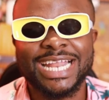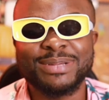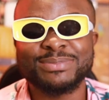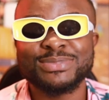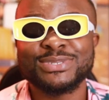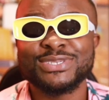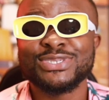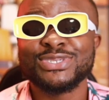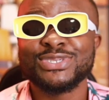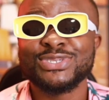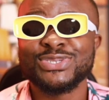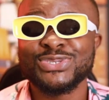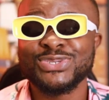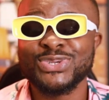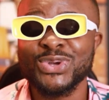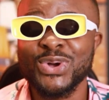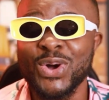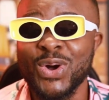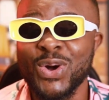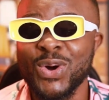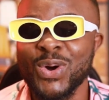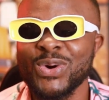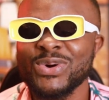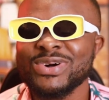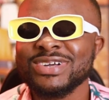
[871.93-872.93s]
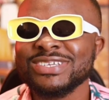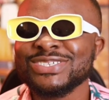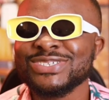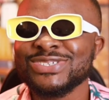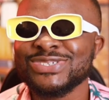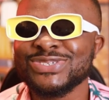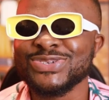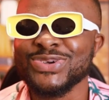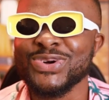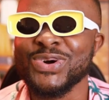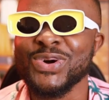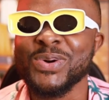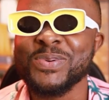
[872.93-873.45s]
I'm
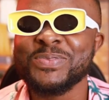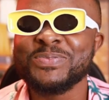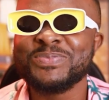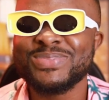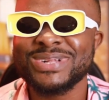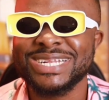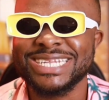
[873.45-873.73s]
so